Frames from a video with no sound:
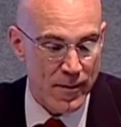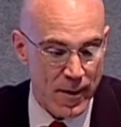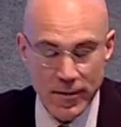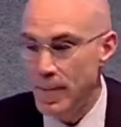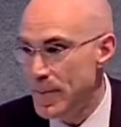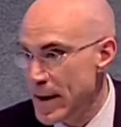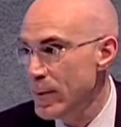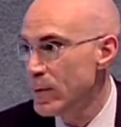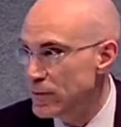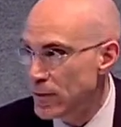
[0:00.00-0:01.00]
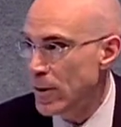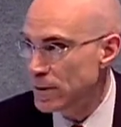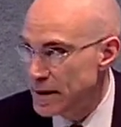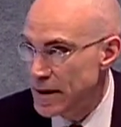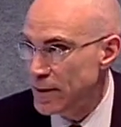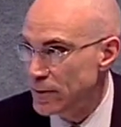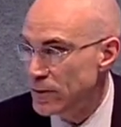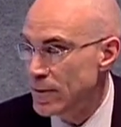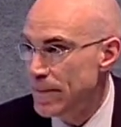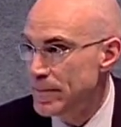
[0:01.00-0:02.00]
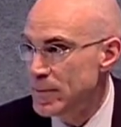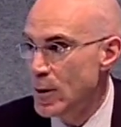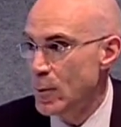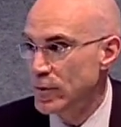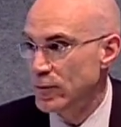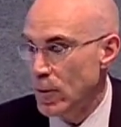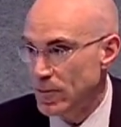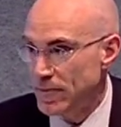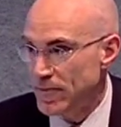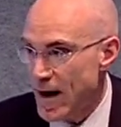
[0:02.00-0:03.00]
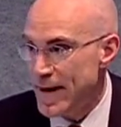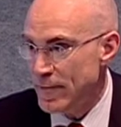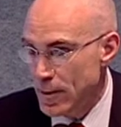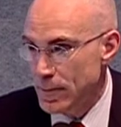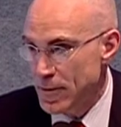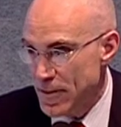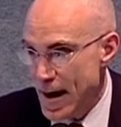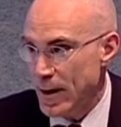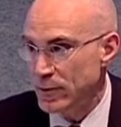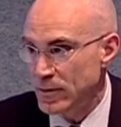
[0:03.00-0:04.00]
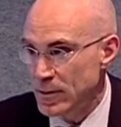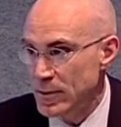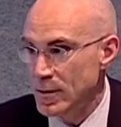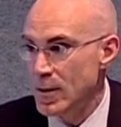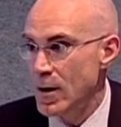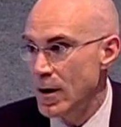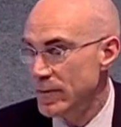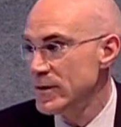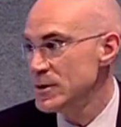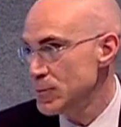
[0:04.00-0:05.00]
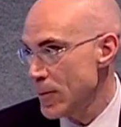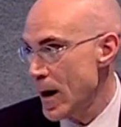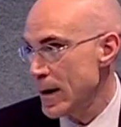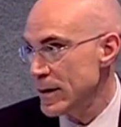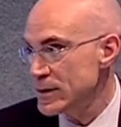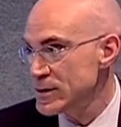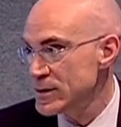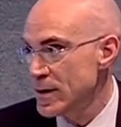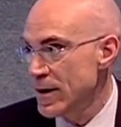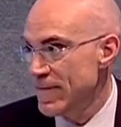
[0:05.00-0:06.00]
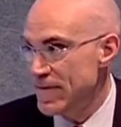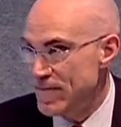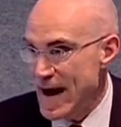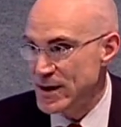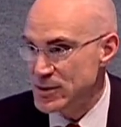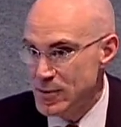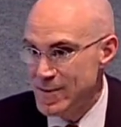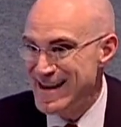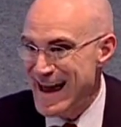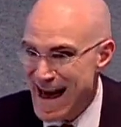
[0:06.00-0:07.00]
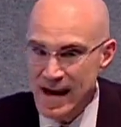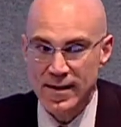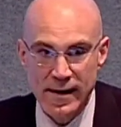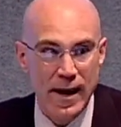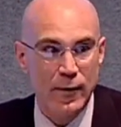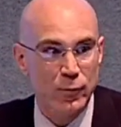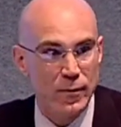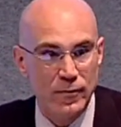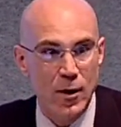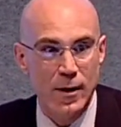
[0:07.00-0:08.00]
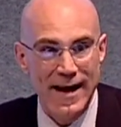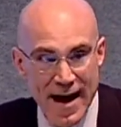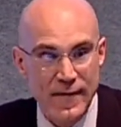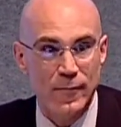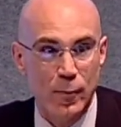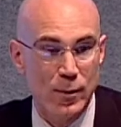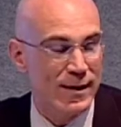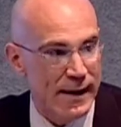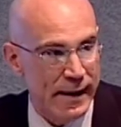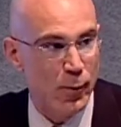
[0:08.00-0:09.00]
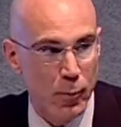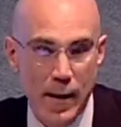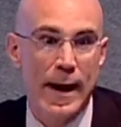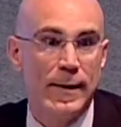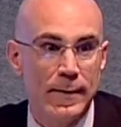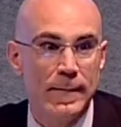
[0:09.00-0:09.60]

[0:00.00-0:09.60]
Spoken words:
The big result is we sold 500,000 of these products faster than anything else we've done ever with the Eagle brand.